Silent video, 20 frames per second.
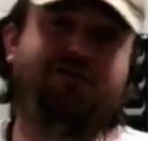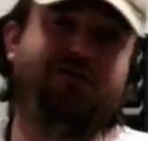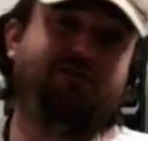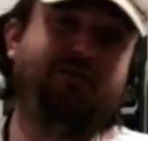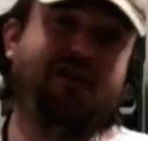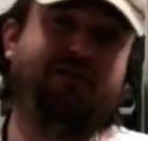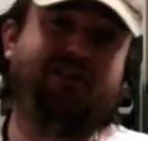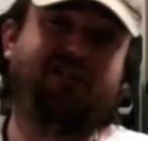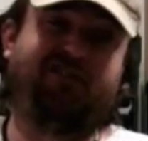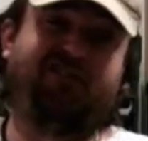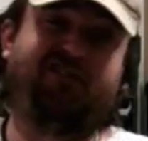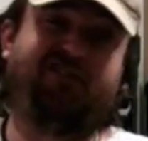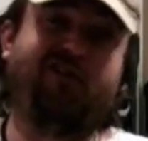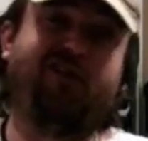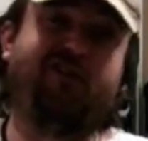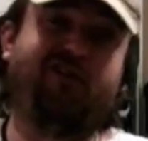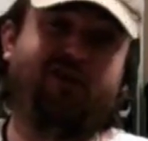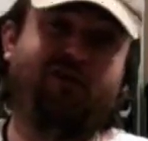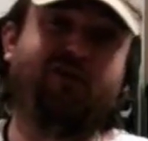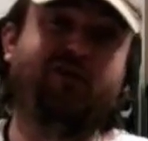you have to
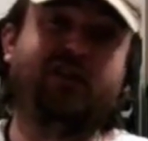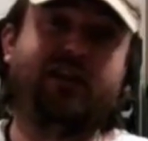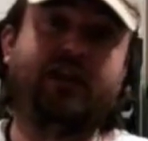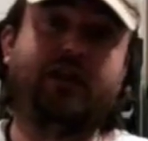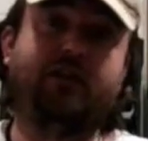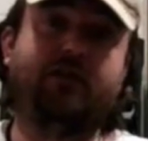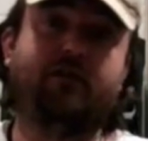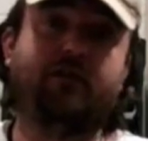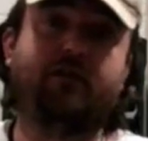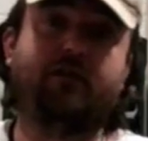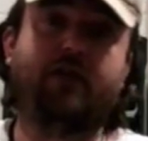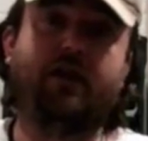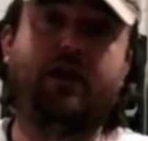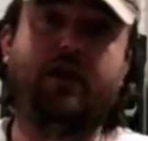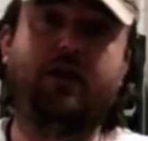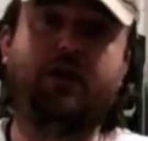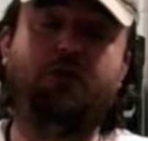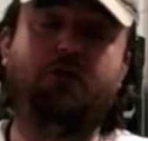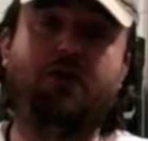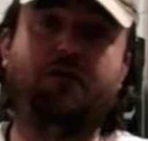start early.
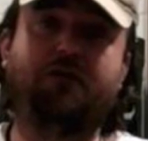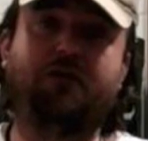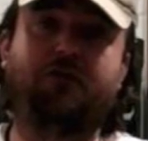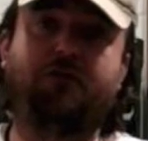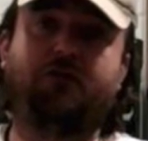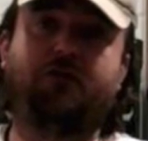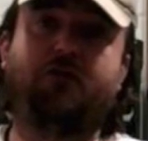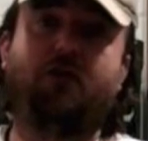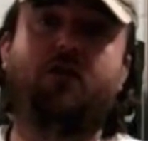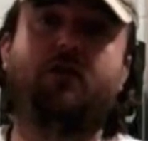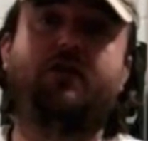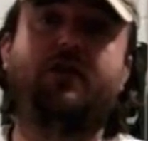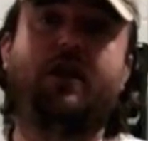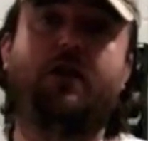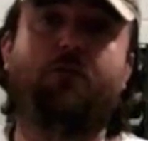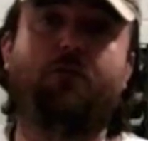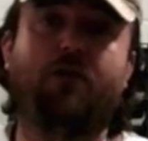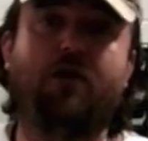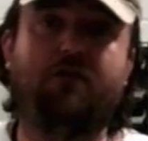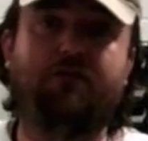Okay, you have to start
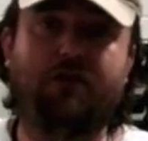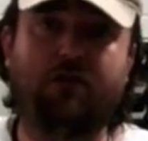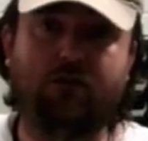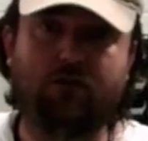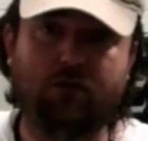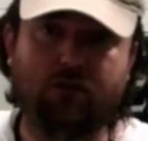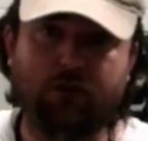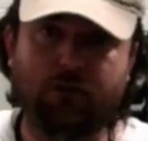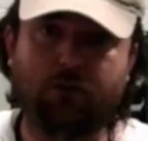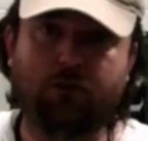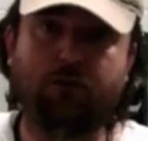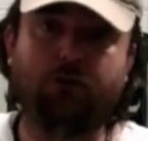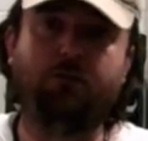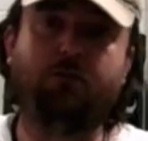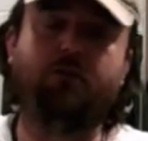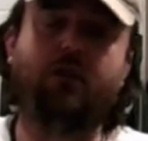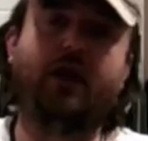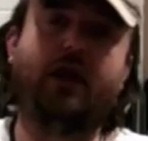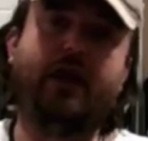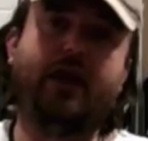that rough a little
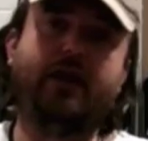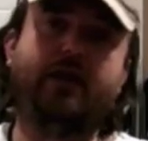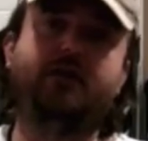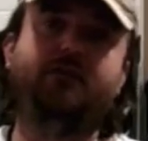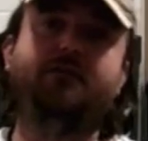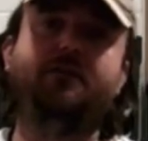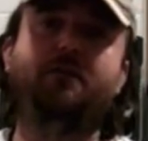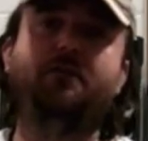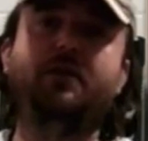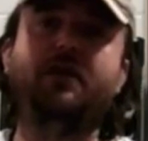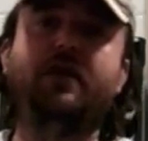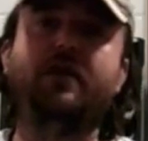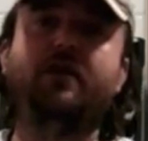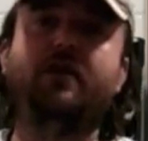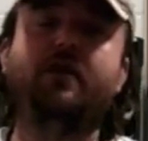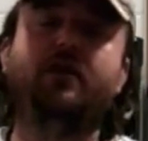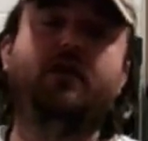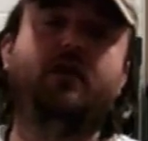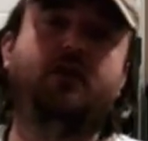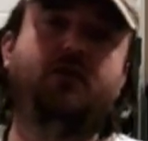ahead of the beat
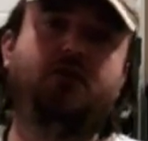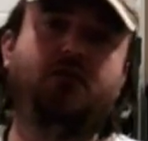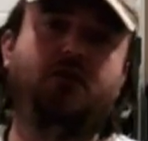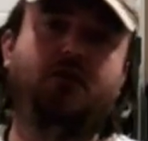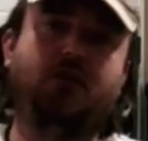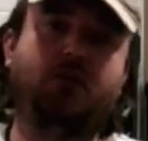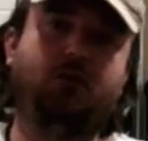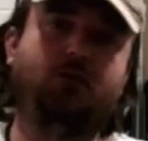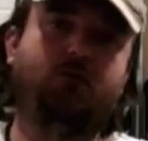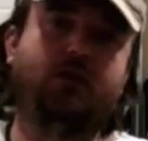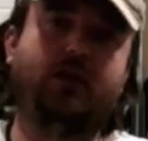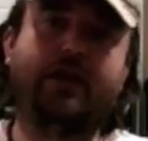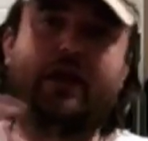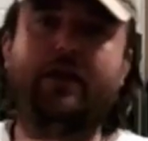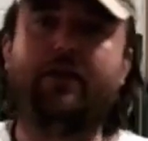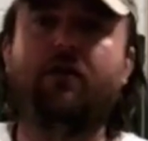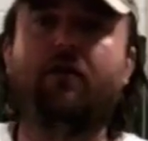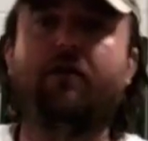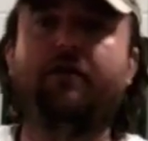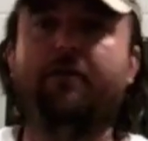so that you
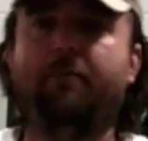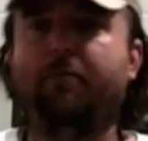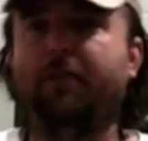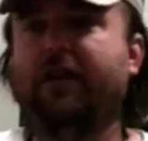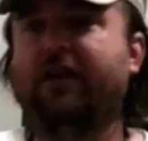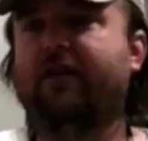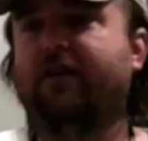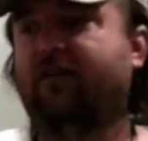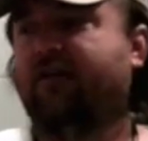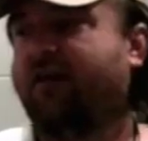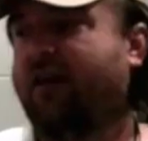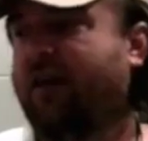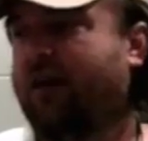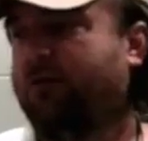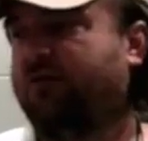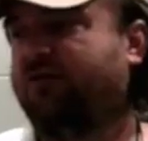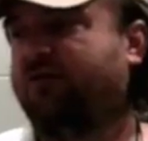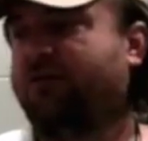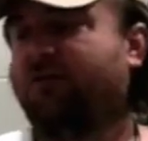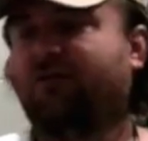land on the beat in time.
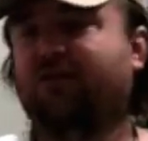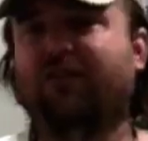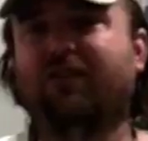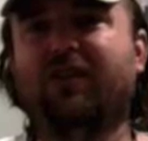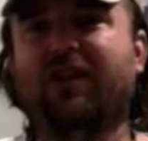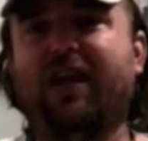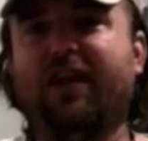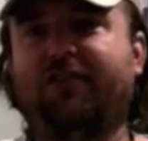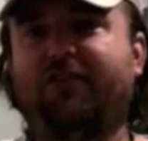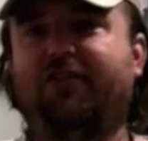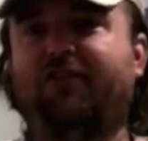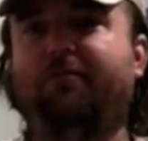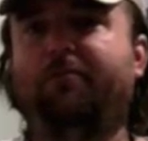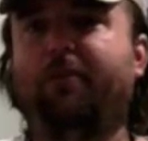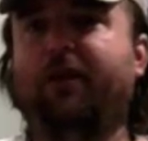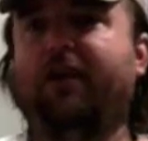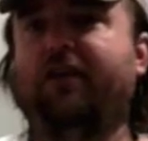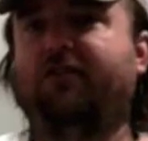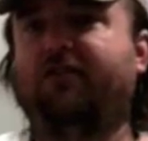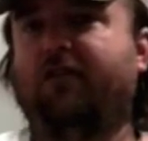So there's less
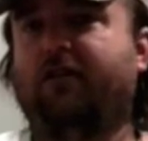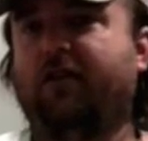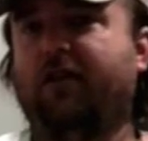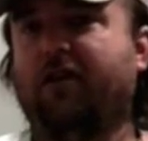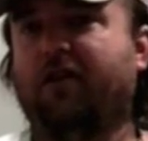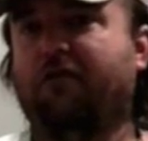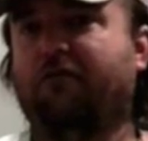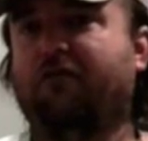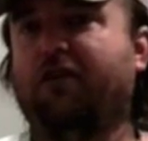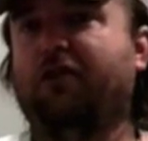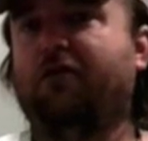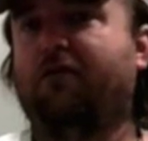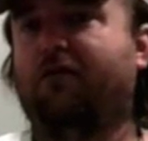space in there for you to